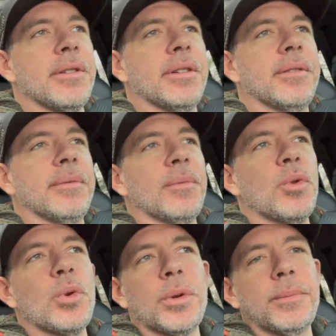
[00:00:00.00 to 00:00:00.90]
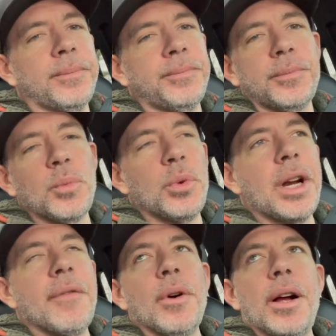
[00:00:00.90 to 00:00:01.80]
and
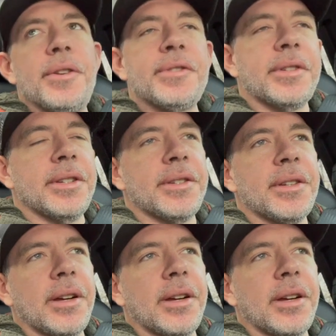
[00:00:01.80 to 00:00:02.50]
whatever else is